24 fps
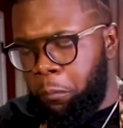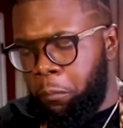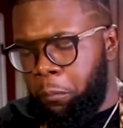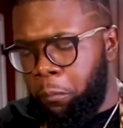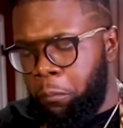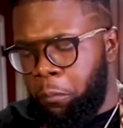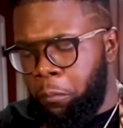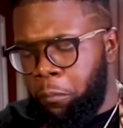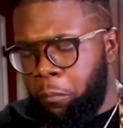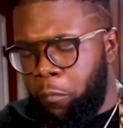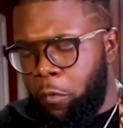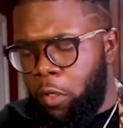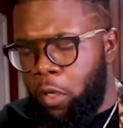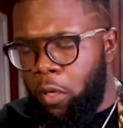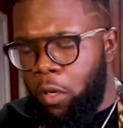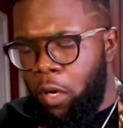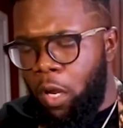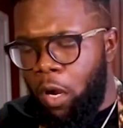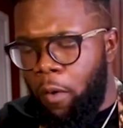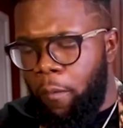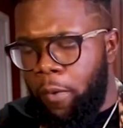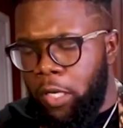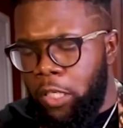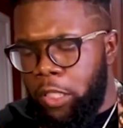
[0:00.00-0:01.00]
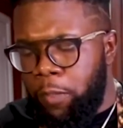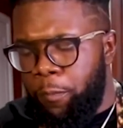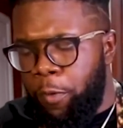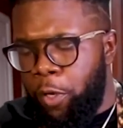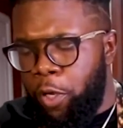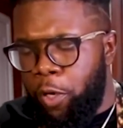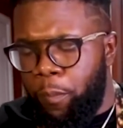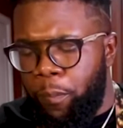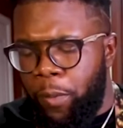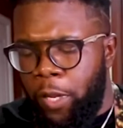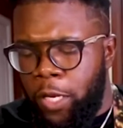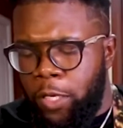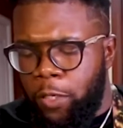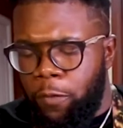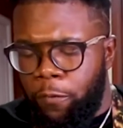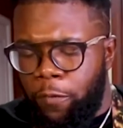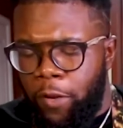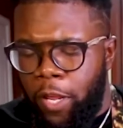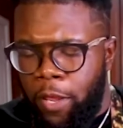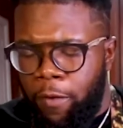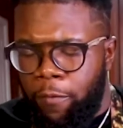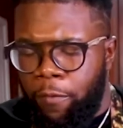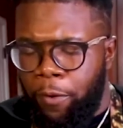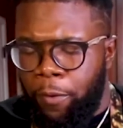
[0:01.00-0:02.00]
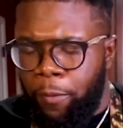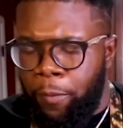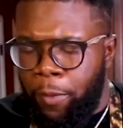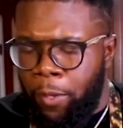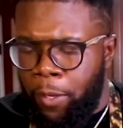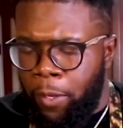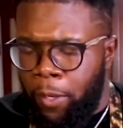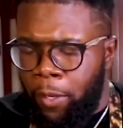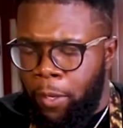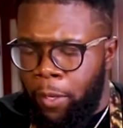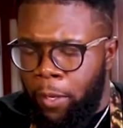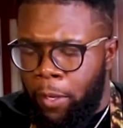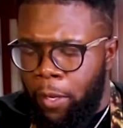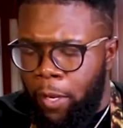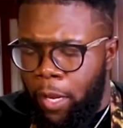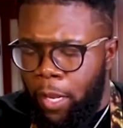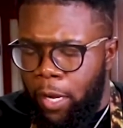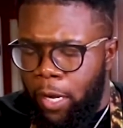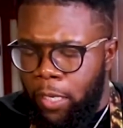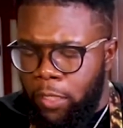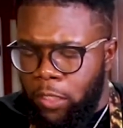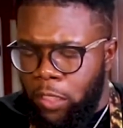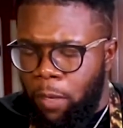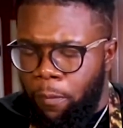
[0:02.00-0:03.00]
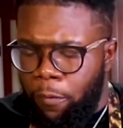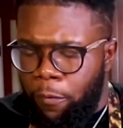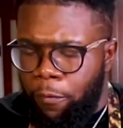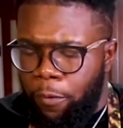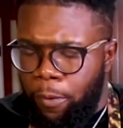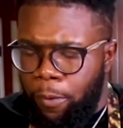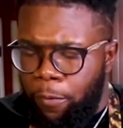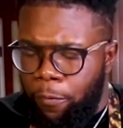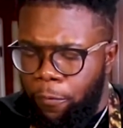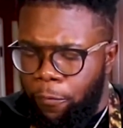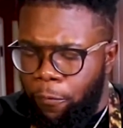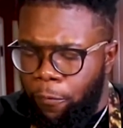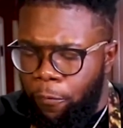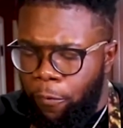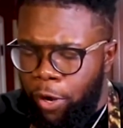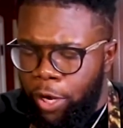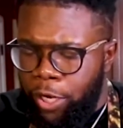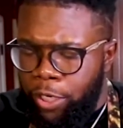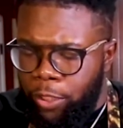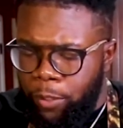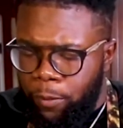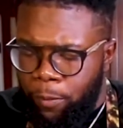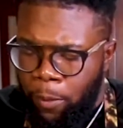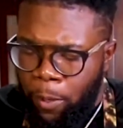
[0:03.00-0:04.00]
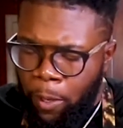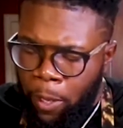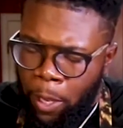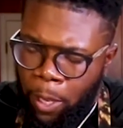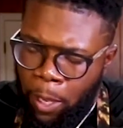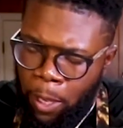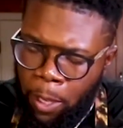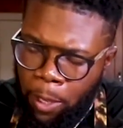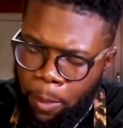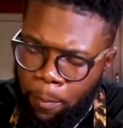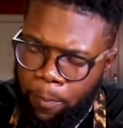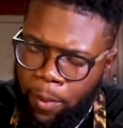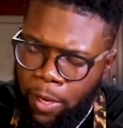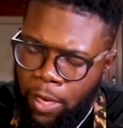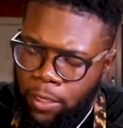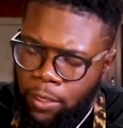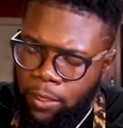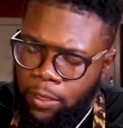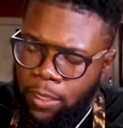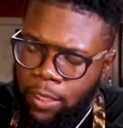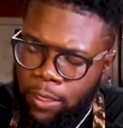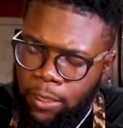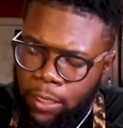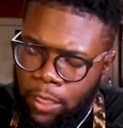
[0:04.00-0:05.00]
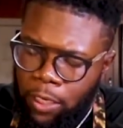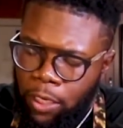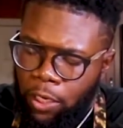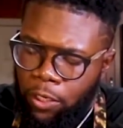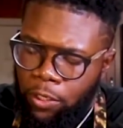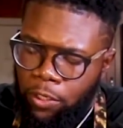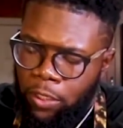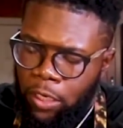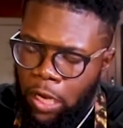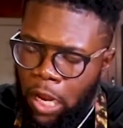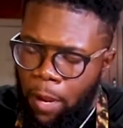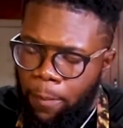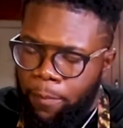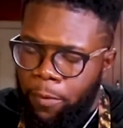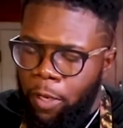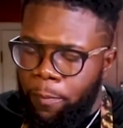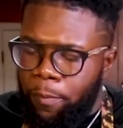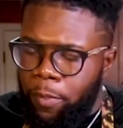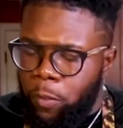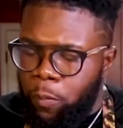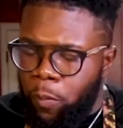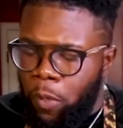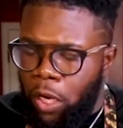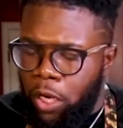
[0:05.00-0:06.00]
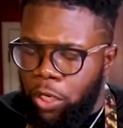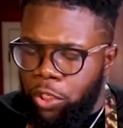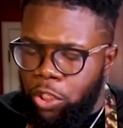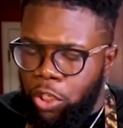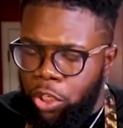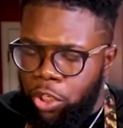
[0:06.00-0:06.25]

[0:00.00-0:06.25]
You can already smell the peach flavor. And that's coming from the fresh peaches that's in there chopped up, as well as the